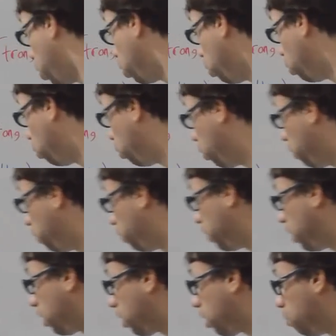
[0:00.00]
personal
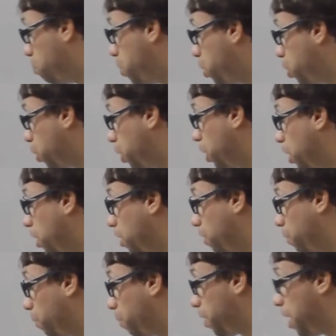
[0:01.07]
computer.
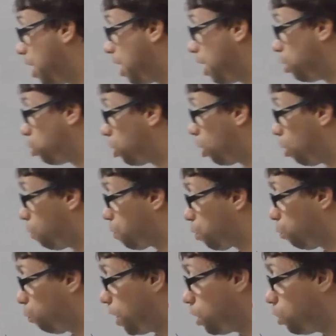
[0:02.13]
So
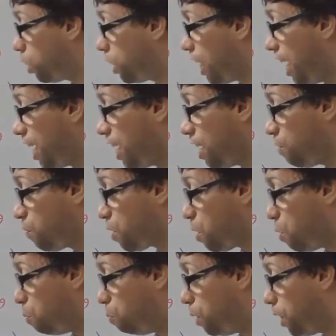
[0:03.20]
when you say
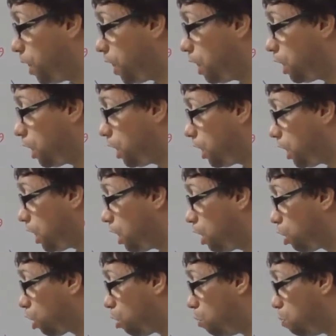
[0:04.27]

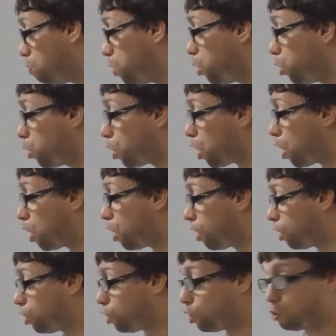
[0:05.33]
PC
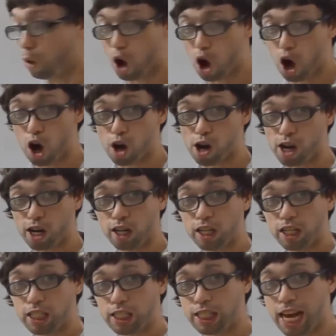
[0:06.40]
computer, you
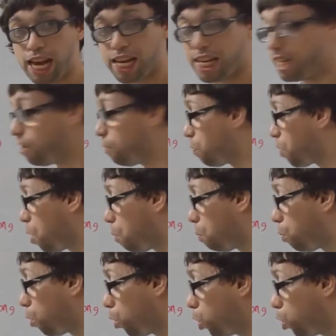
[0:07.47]
are saying
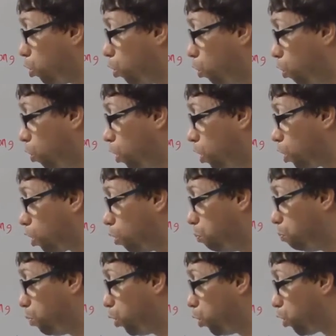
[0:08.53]
personal
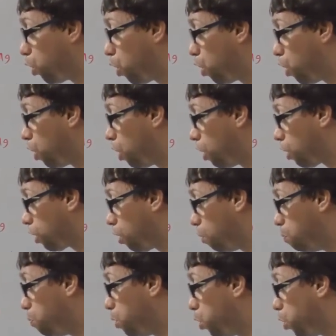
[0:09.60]
computer.
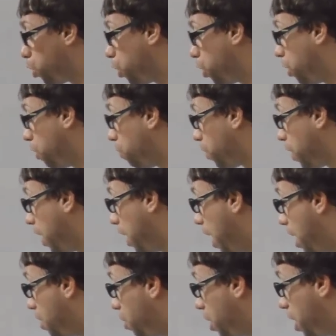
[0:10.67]

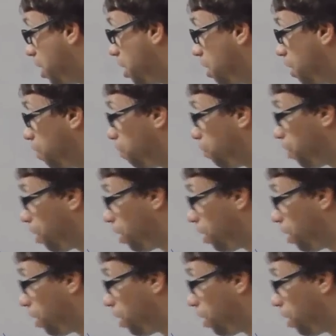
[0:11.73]
And then